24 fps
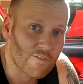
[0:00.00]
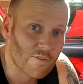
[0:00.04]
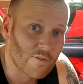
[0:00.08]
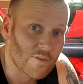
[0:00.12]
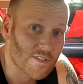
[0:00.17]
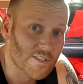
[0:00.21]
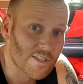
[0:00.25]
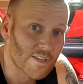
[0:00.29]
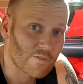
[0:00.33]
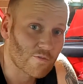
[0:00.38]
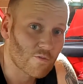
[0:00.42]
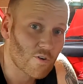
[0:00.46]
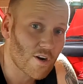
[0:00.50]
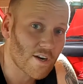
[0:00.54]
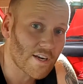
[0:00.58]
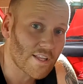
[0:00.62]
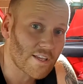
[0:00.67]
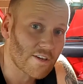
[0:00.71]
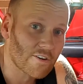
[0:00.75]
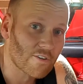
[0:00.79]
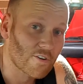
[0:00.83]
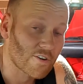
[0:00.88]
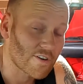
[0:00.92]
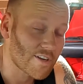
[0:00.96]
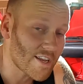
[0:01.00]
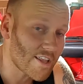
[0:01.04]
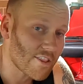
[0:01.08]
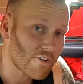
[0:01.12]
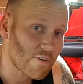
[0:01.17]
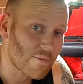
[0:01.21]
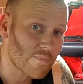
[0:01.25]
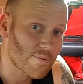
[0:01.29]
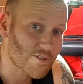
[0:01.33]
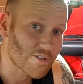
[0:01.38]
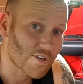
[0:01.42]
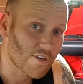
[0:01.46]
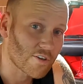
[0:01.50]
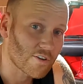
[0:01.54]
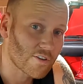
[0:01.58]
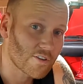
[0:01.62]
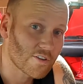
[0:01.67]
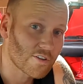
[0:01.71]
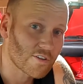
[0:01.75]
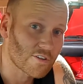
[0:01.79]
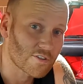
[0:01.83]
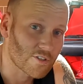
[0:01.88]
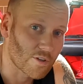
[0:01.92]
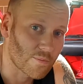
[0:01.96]
I want to see you right here on another episode
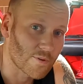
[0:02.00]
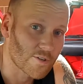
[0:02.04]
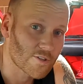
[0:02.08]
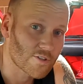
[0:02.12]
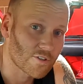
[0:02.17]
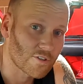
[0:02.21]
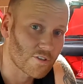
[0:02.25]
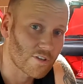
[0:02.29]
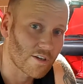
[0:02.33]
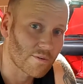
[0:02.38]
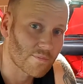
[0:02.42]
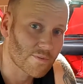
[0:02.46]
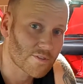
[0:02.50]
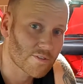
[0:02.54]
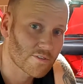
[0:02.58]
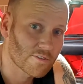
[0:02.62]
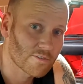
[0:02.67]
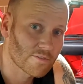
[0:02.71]
of Tomo's Tune-Ups.